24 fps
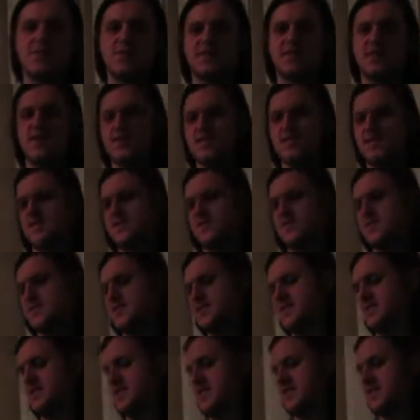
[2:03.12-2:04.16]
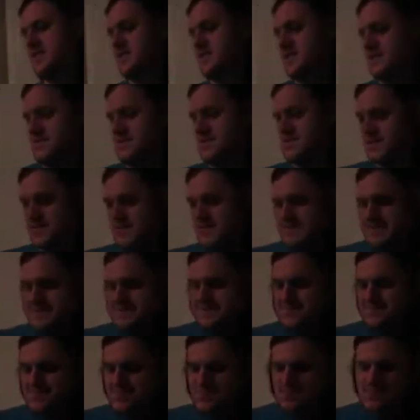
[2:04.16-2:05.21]
with all the different 16s and
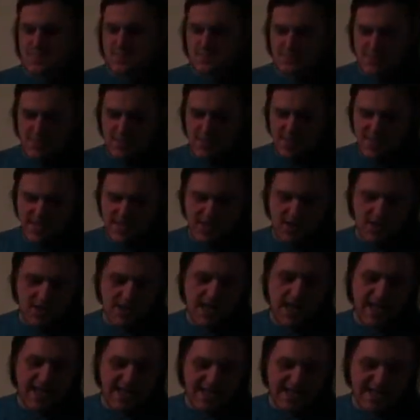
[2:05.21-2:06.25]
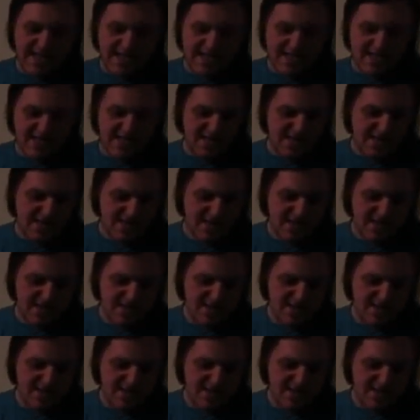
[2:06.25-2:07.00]
that you're likely to